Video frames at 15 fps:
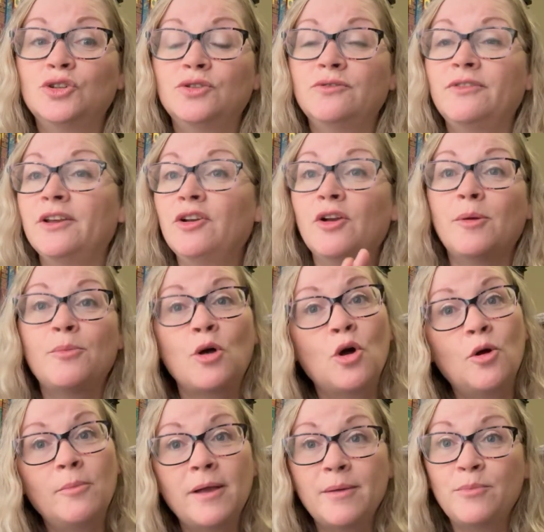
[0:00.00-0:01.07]
figure up
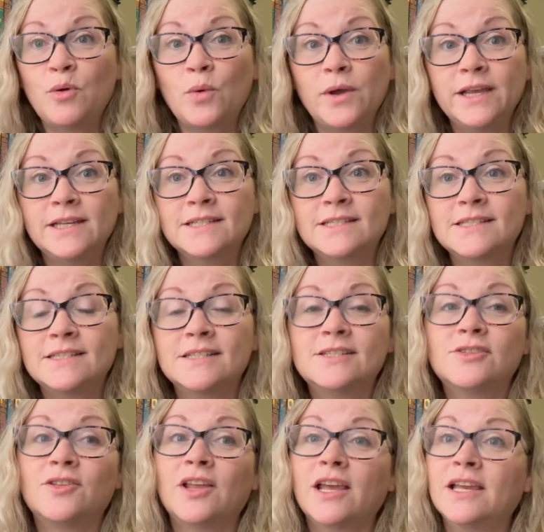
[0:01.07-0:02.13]
all my points
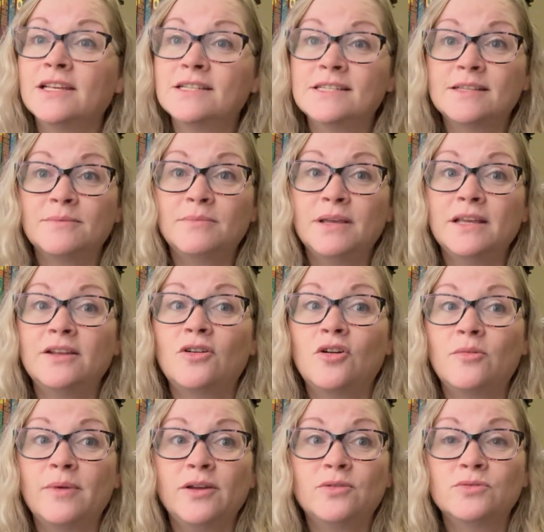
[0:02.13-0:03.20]
so that I can submit
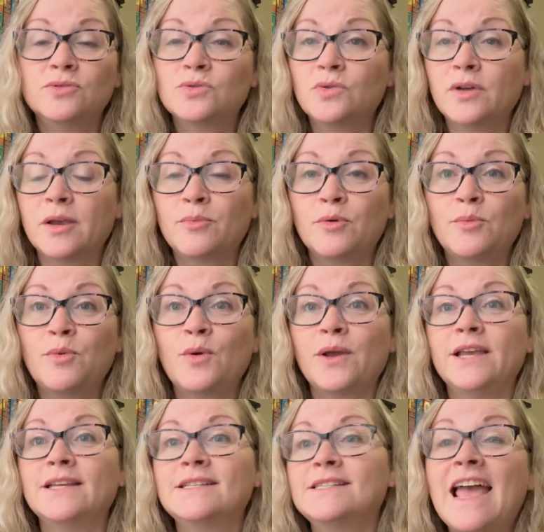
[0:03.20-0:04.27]
all my Old School April
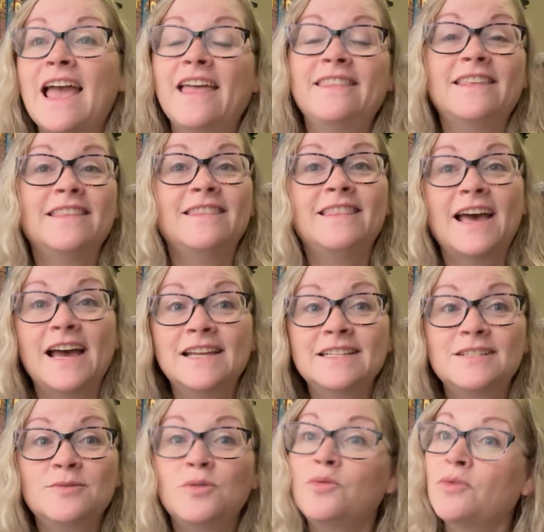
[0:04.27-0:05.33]
points. And then
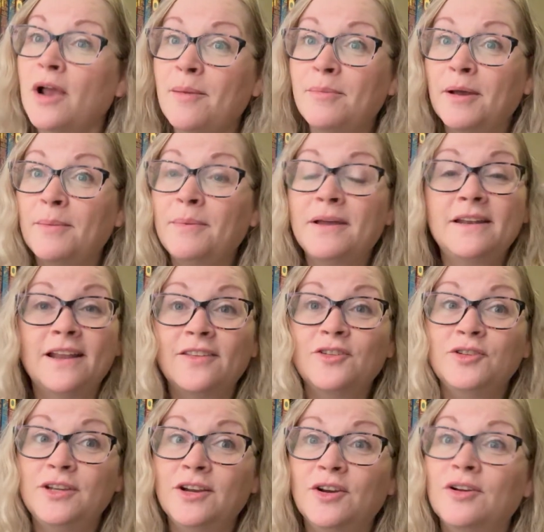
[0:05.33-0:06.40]
that will wrap up another
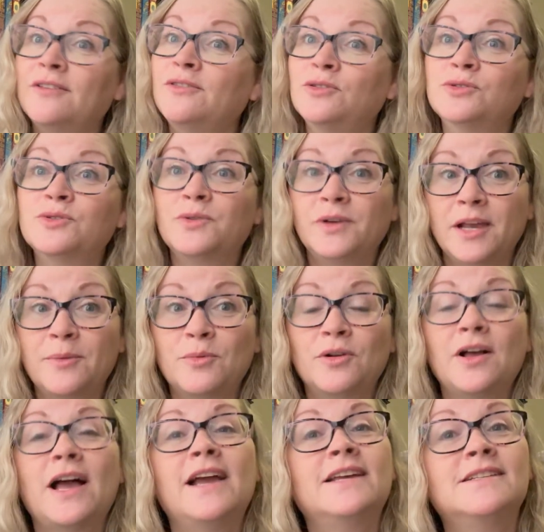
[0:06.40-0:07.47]
year of Old School
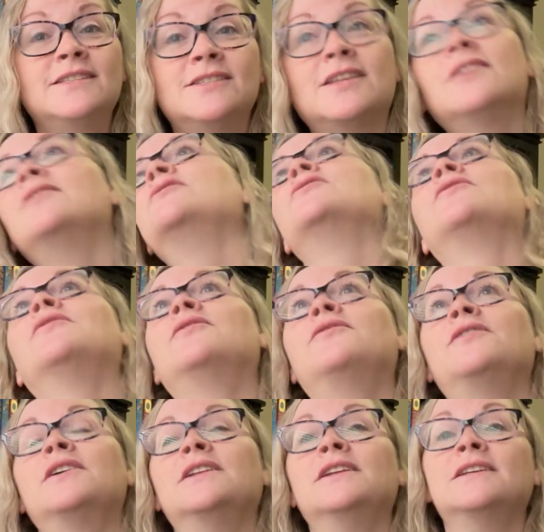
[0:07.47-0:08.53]
April. I had such a
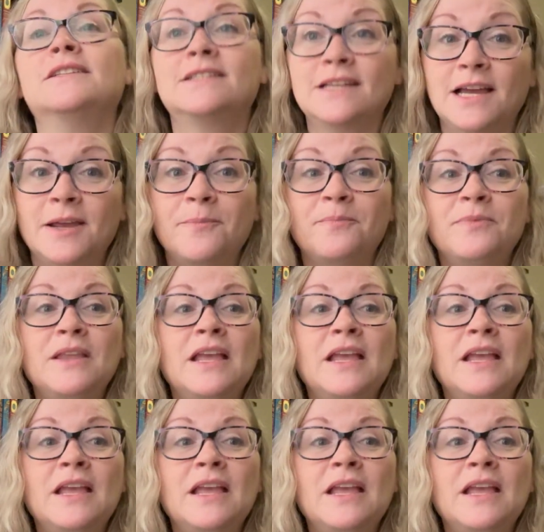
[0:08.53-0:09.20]
fun time.